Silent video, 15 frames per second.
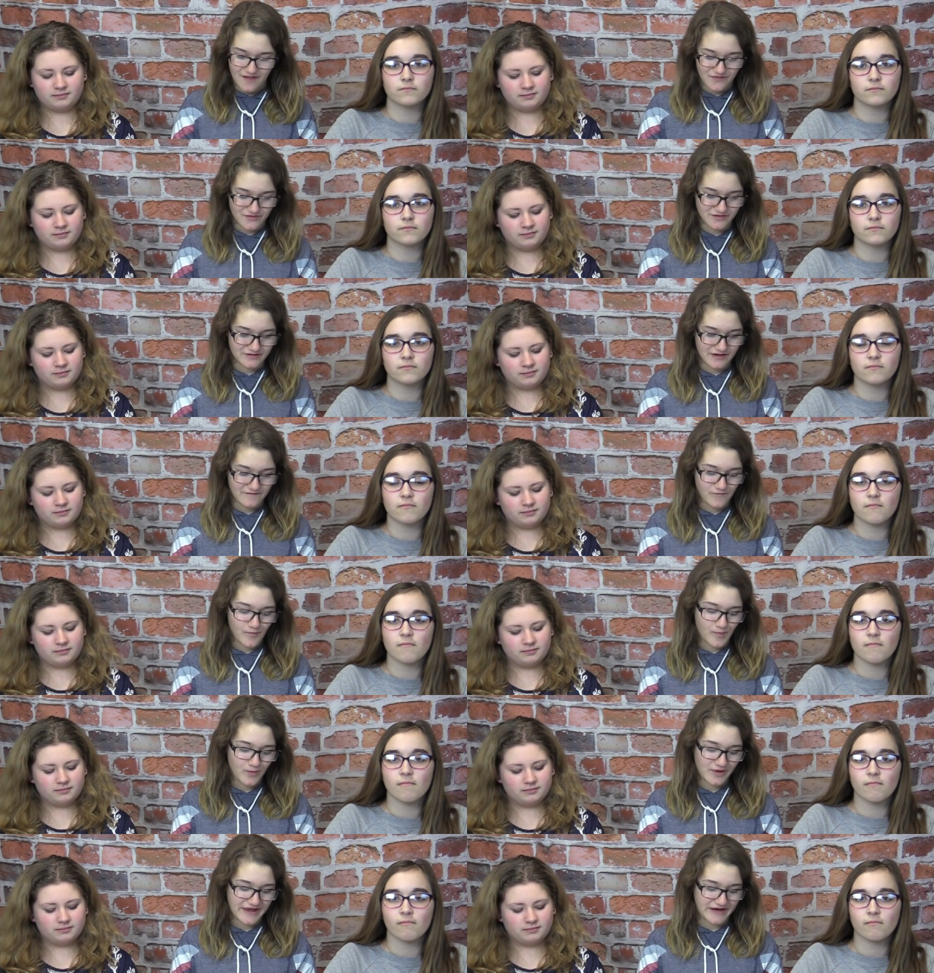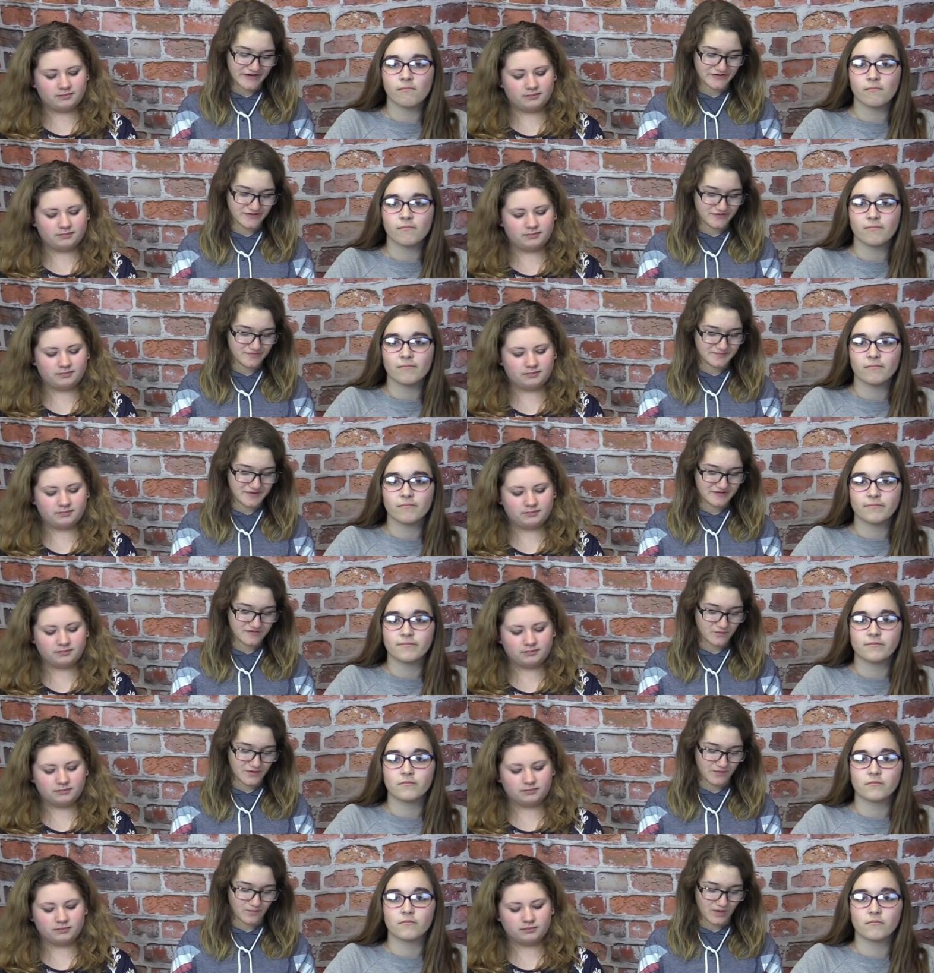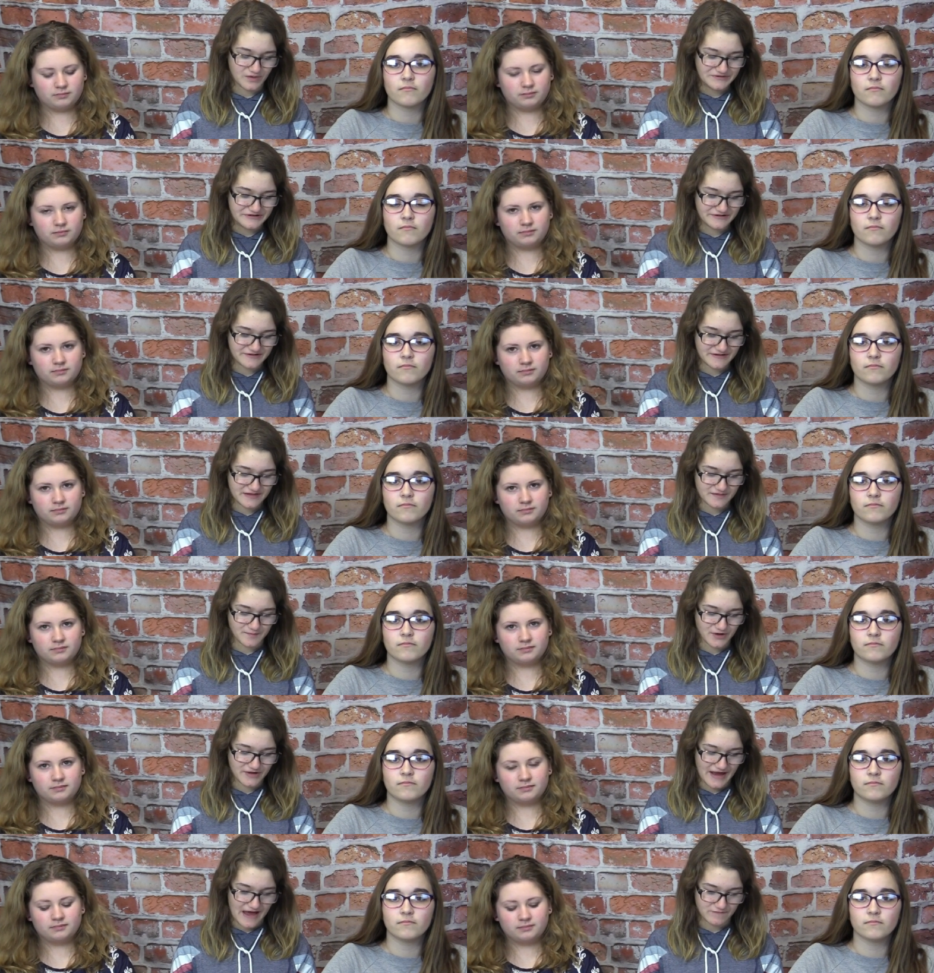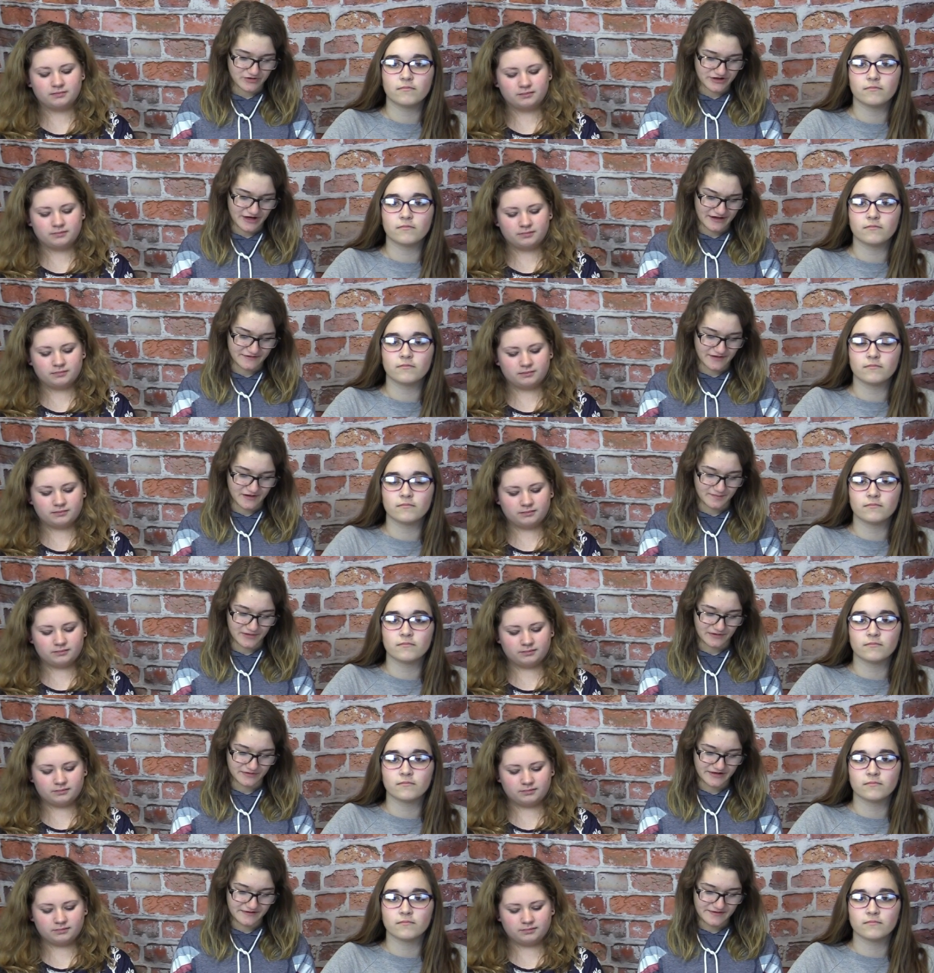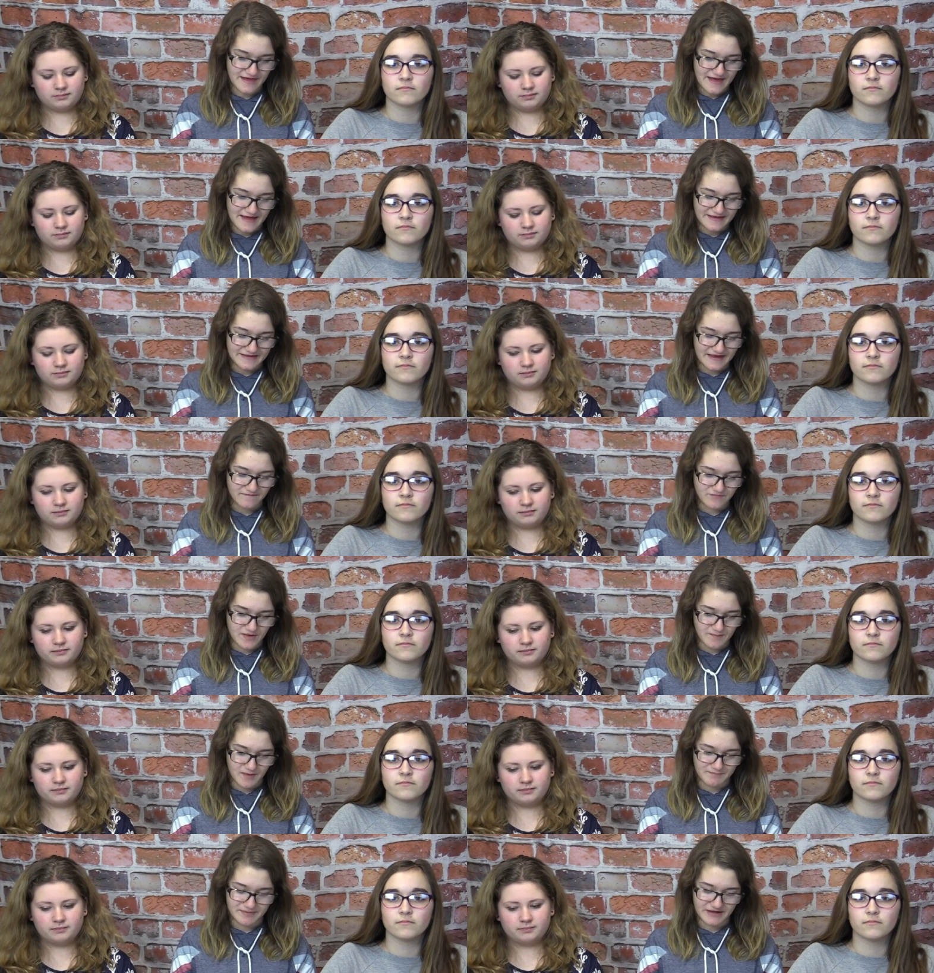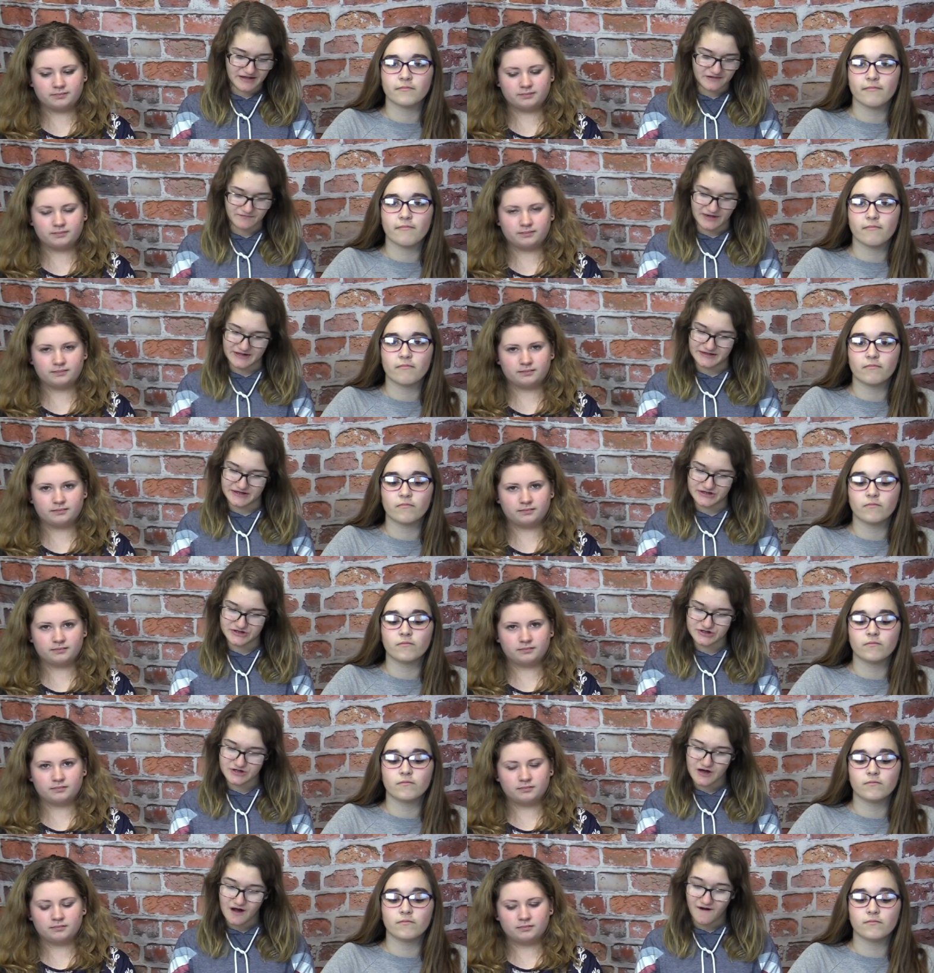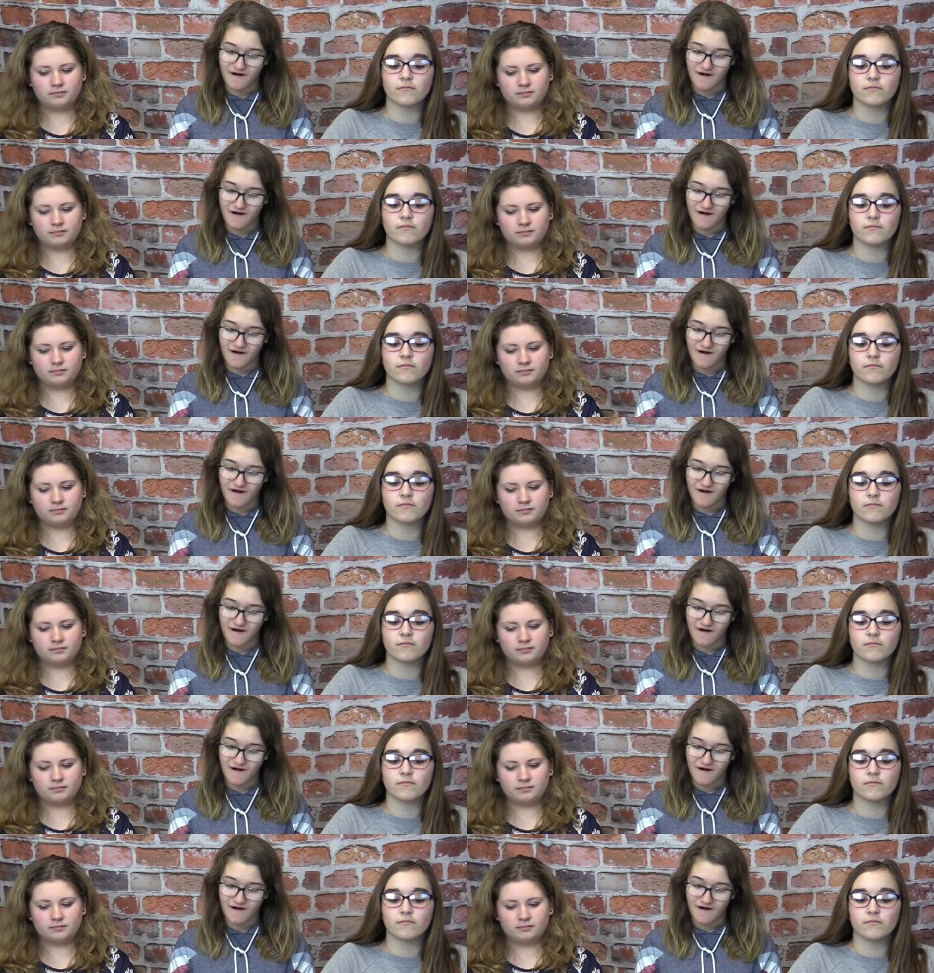Speaker 1: Their lovable characters mixed with Walt Disney's smart advertising abilities gave them a big advantage.